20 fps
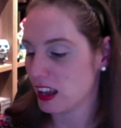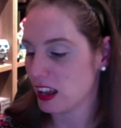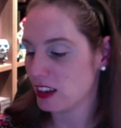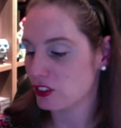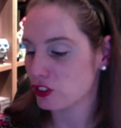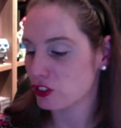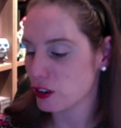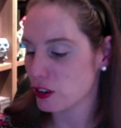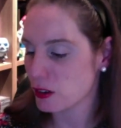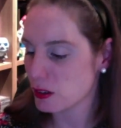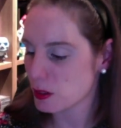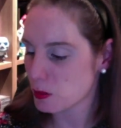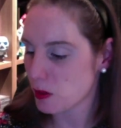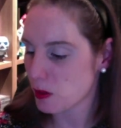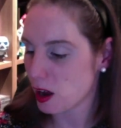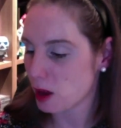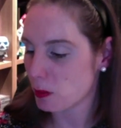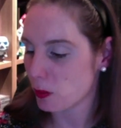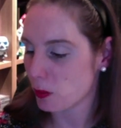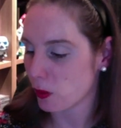2
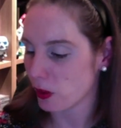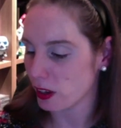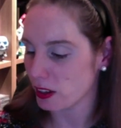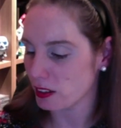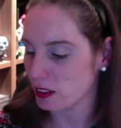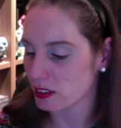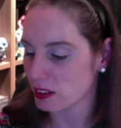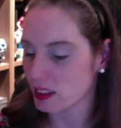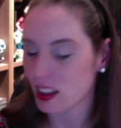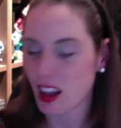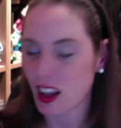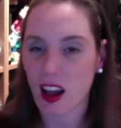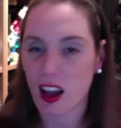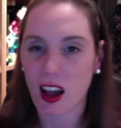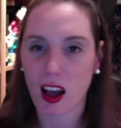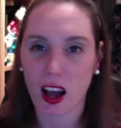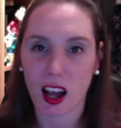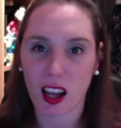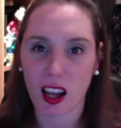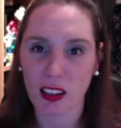smart points.
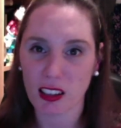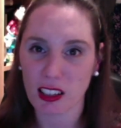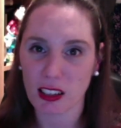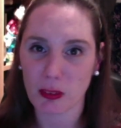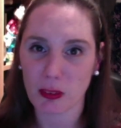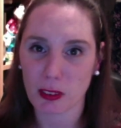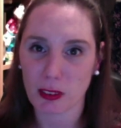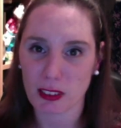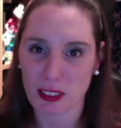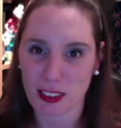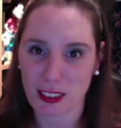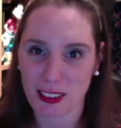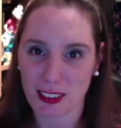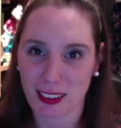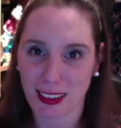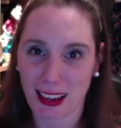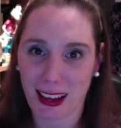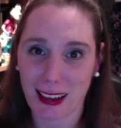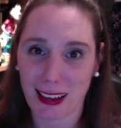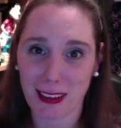I'm going to have one
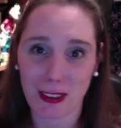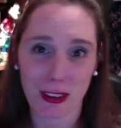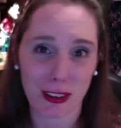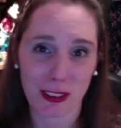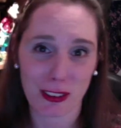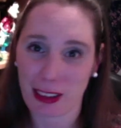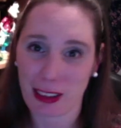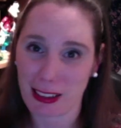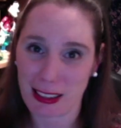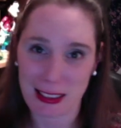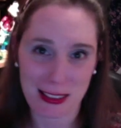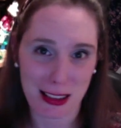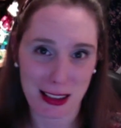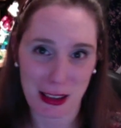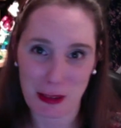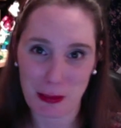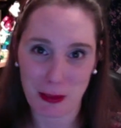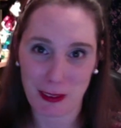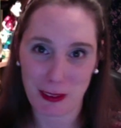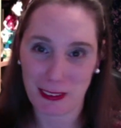tonight. I've got to crack these
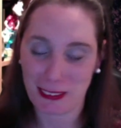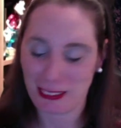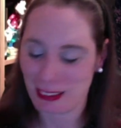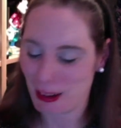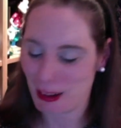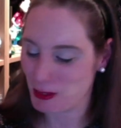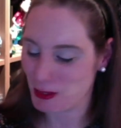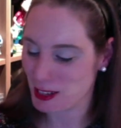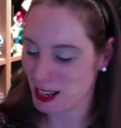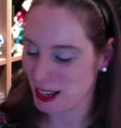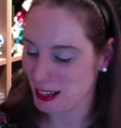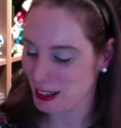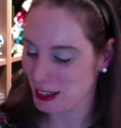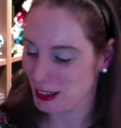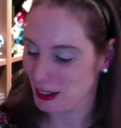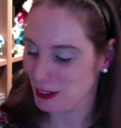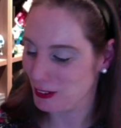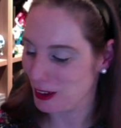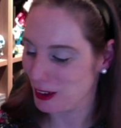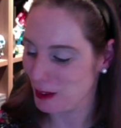open. I'm telling
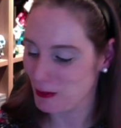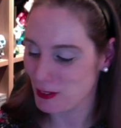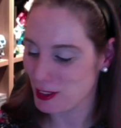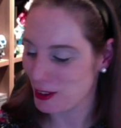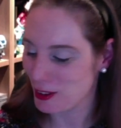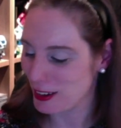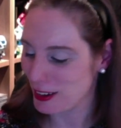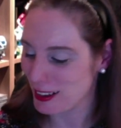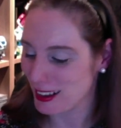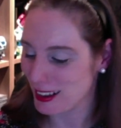you, I'm sorry.